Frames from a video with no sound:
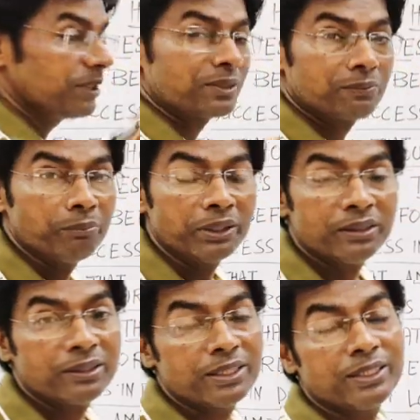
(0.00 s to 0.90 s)
this
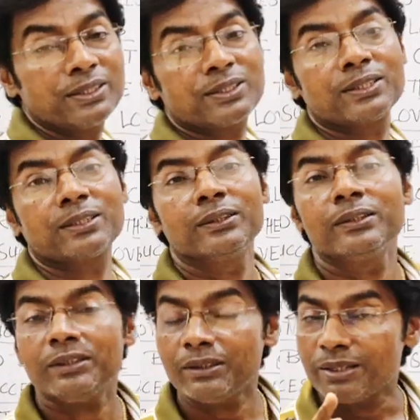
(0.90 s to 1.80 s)
bird is
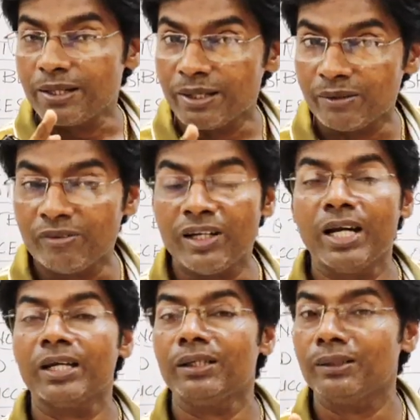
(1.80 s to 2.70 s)
a
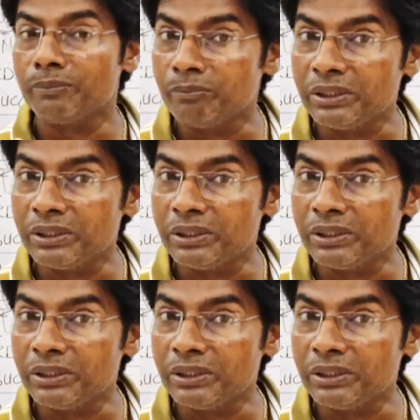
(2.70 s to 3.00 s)
divine